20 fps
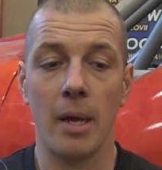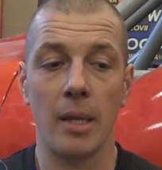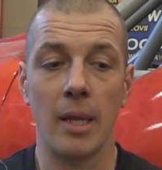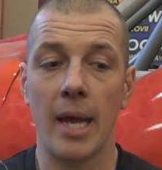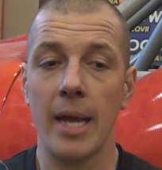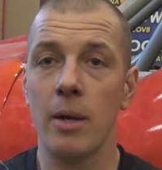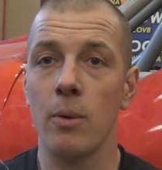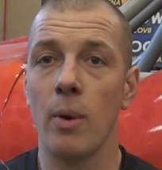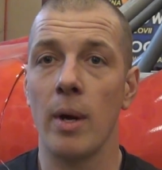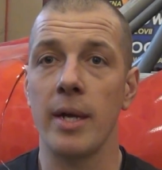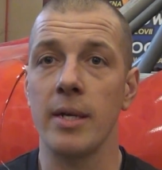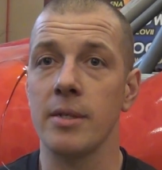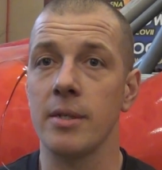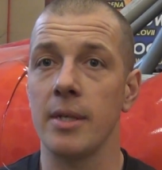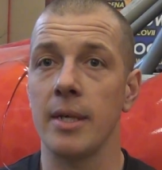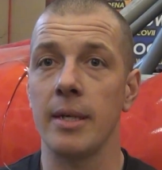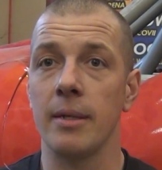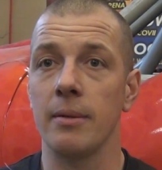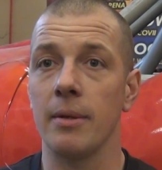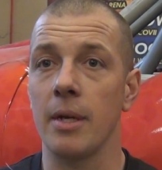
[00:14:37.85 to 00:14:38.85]
Likewise,
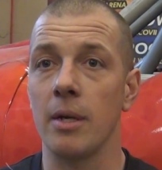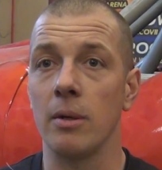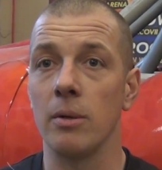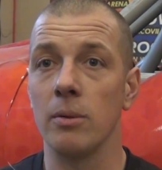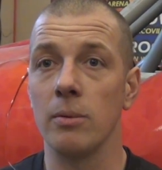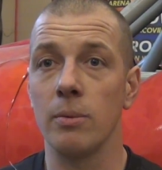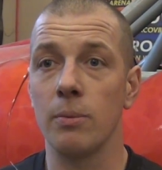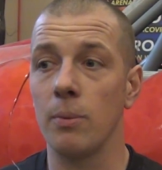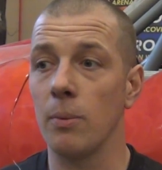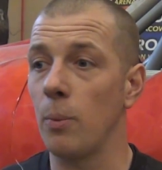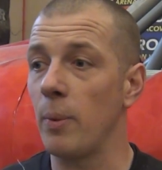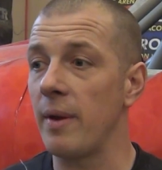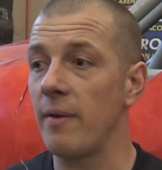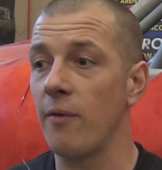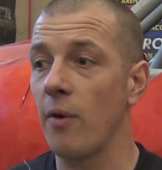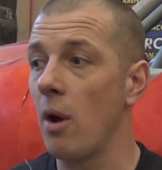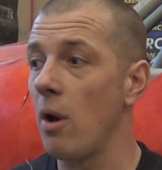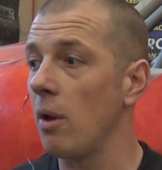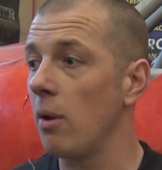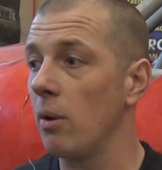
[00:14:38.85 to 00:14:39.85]
that, you know,
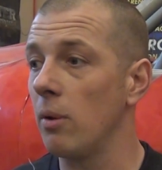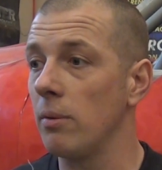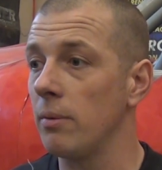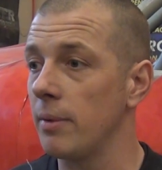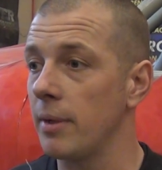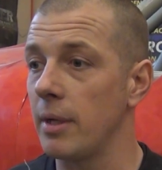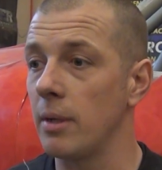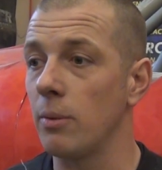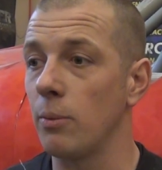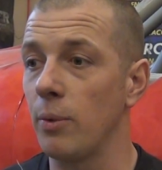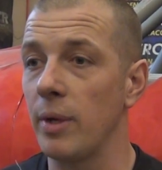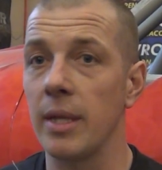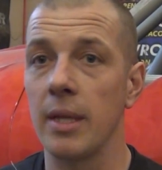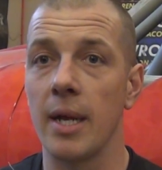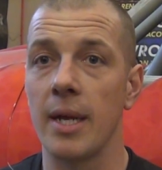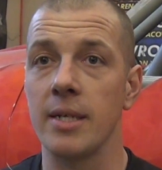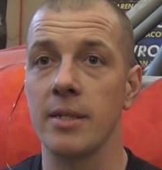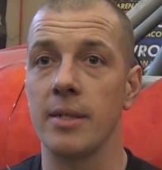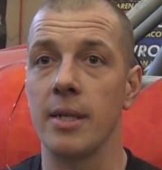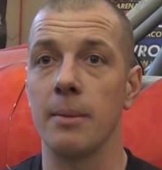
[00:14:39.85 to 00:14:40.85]
we've all, you know,
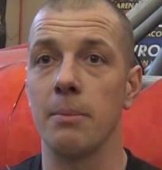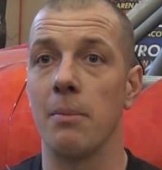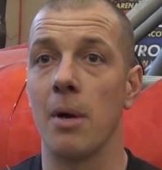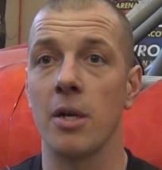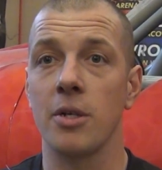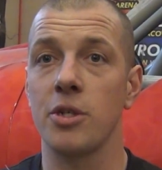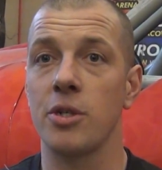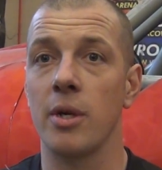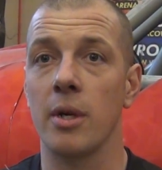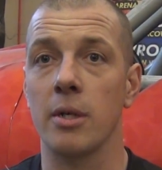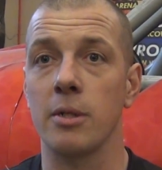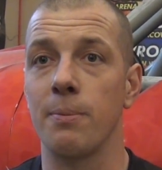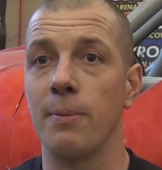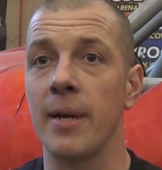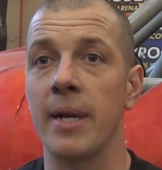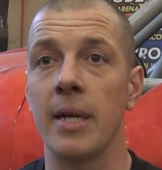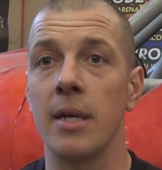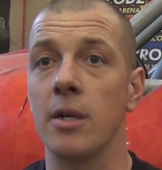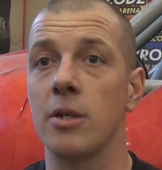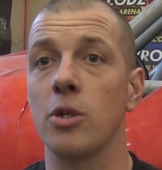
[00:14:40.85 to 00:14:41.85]
realized that monster trucks
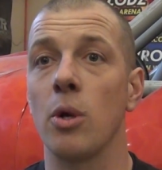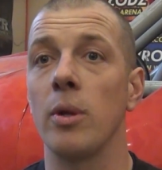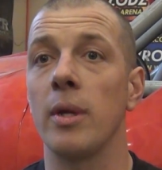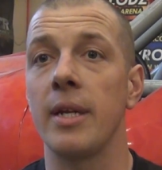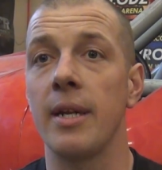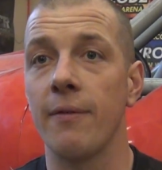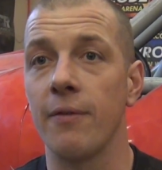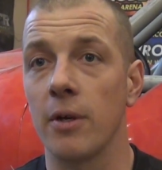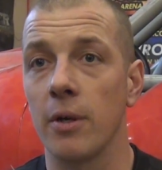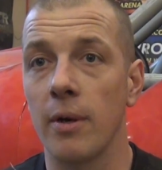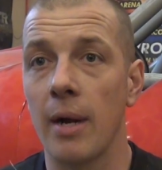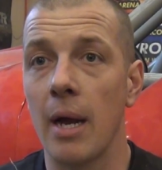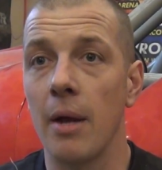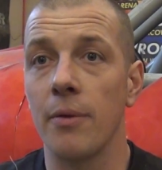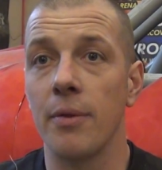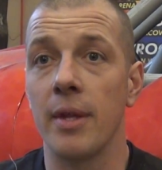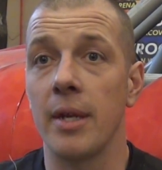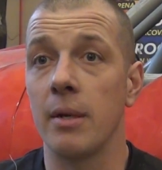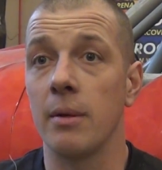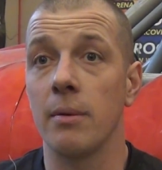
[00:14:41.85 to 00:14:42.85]
bring in a totally different
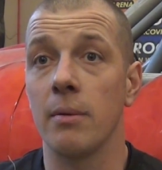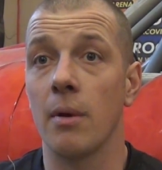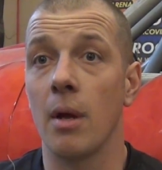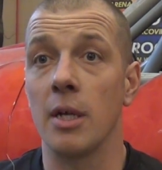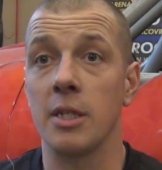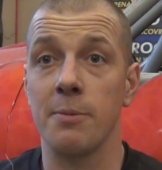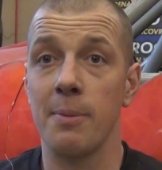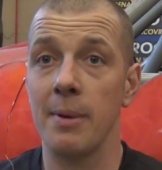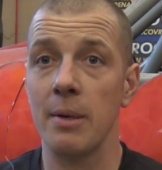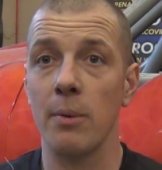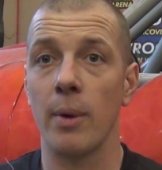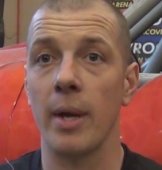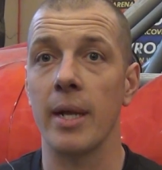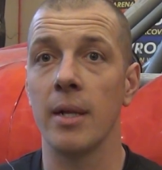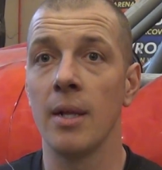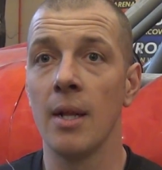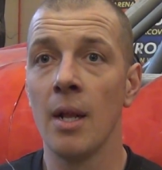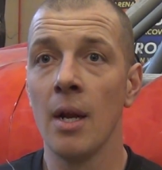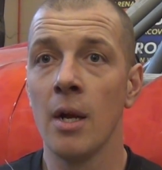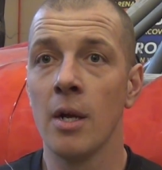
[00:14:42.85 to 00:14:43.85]
crowd than a speedway.
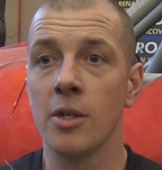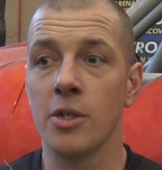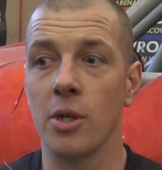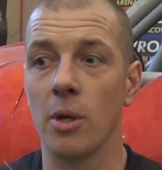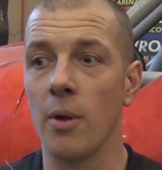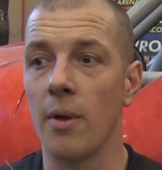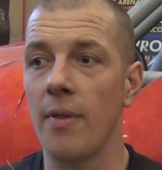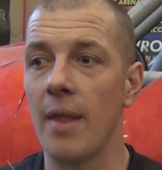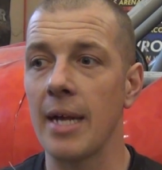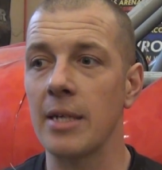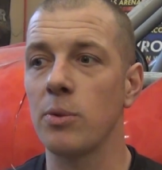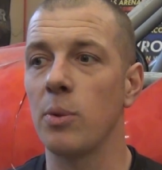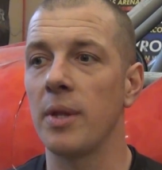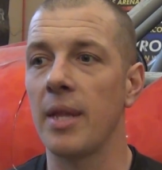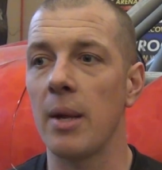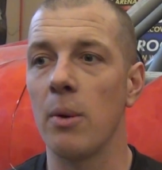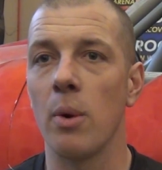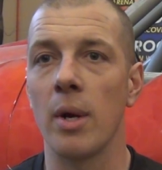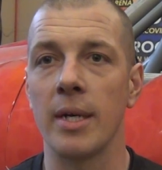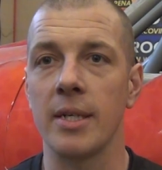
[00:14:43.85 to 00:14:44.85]
So, and that's what
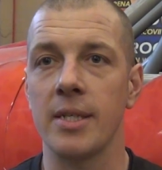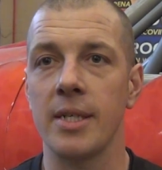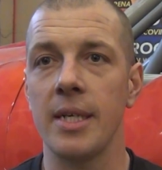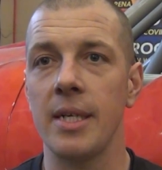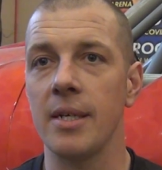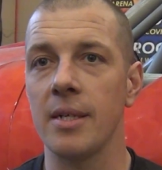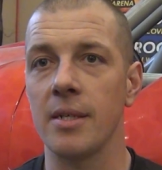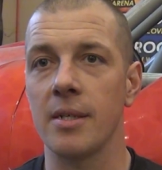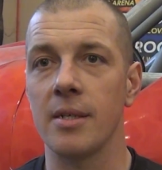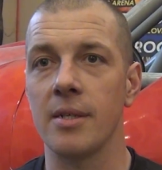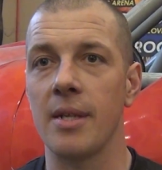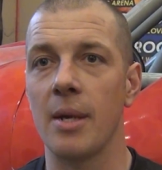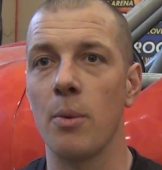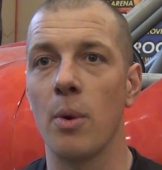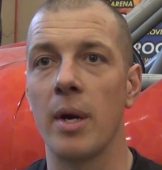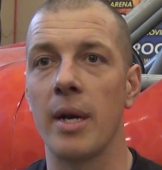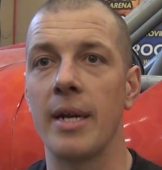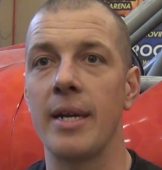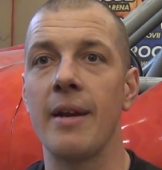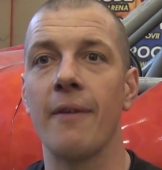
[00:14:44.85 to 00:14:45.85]
they want to see is they
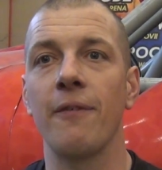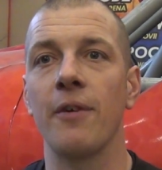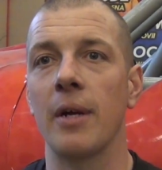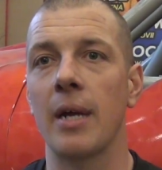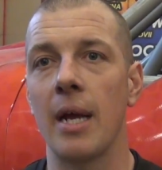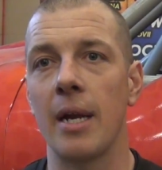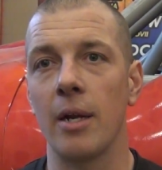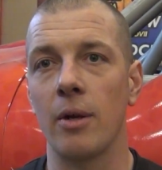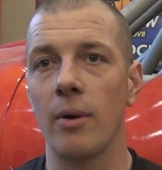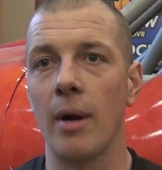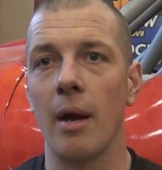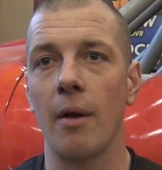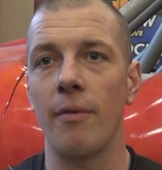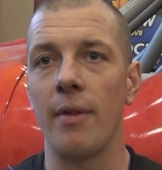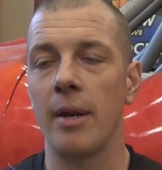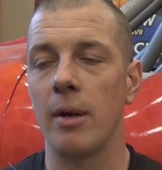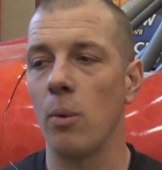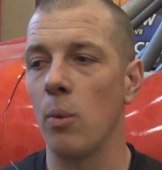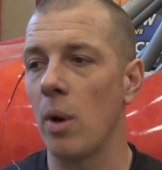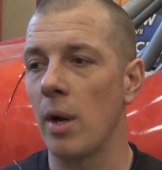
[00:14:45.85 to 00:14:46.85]
want a different kind of crowd.
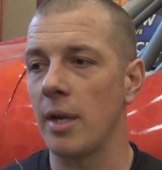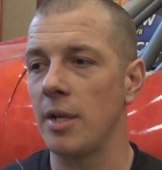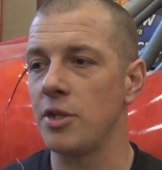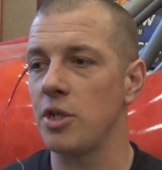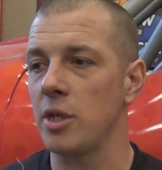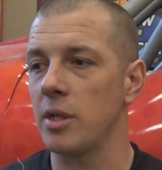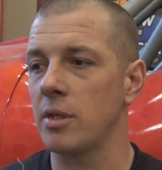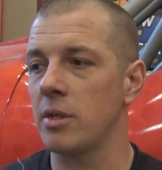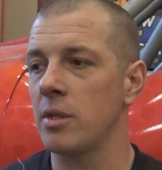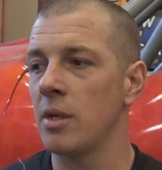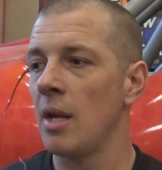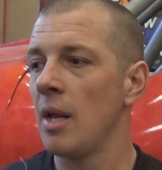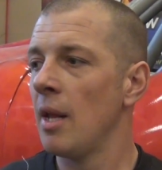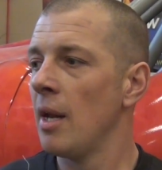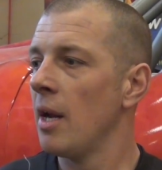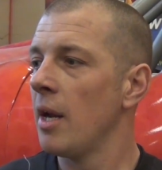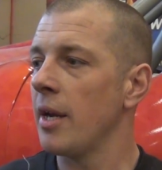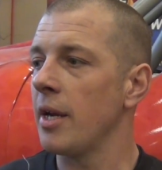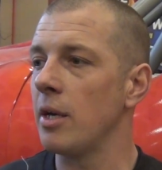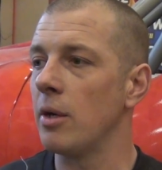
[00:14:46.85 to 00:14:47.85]
They don't want to just,
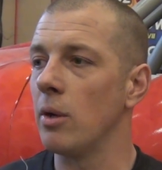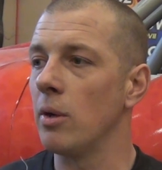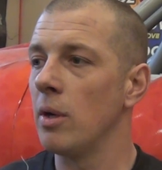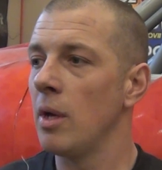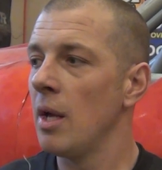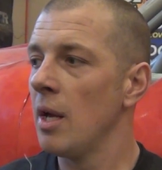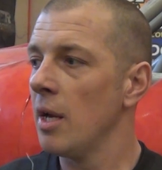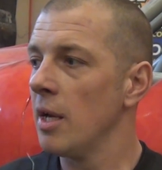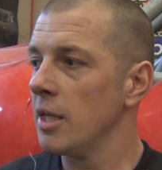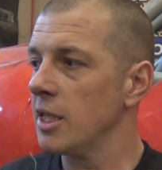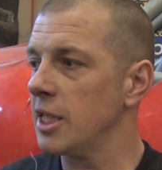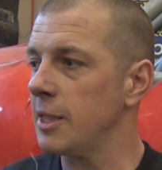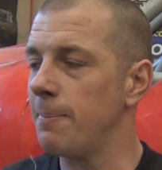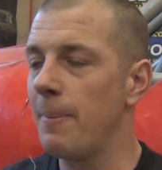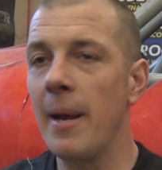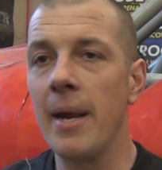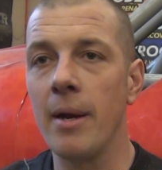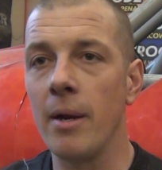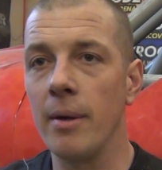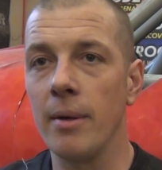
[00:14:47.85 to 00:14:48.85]
you know,
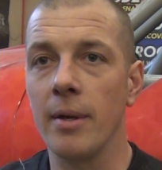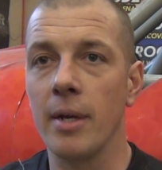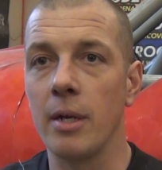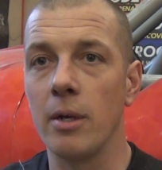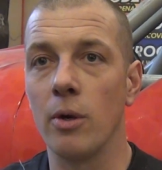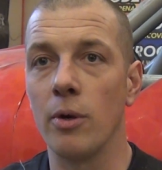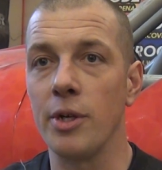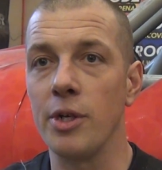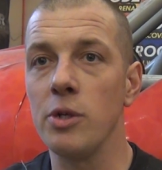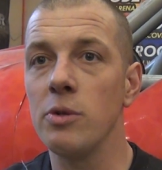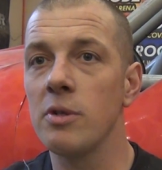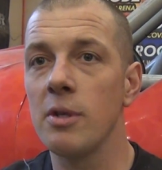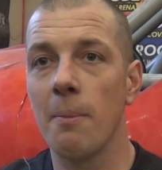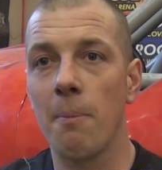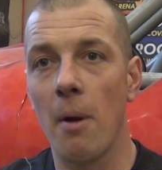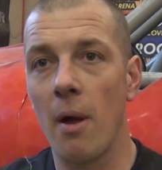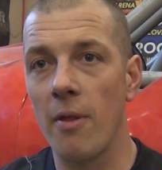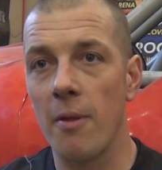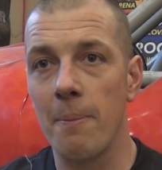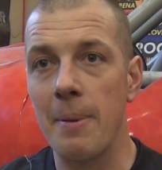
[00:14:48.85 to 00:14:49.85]
spend, you know, or use up
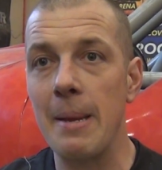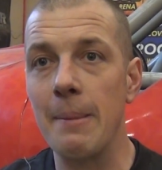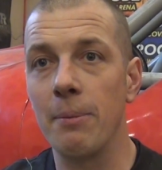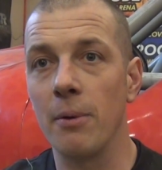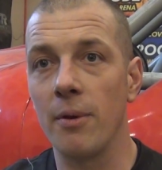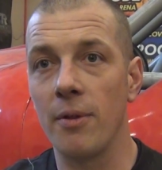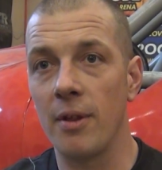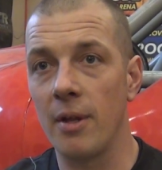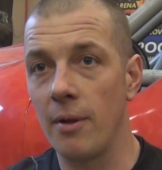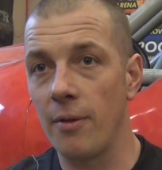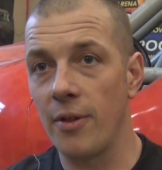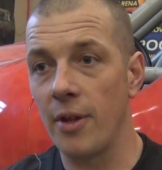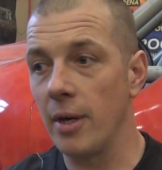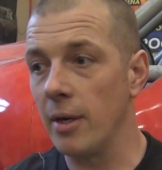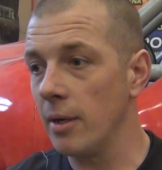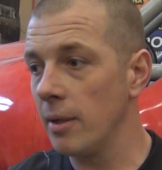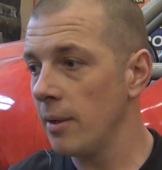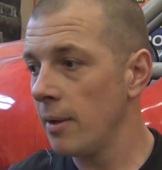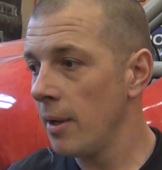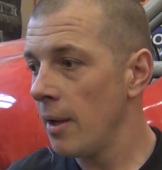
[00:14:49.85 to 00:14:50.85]
all the people that
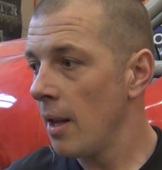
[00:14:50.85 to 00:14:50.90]
they're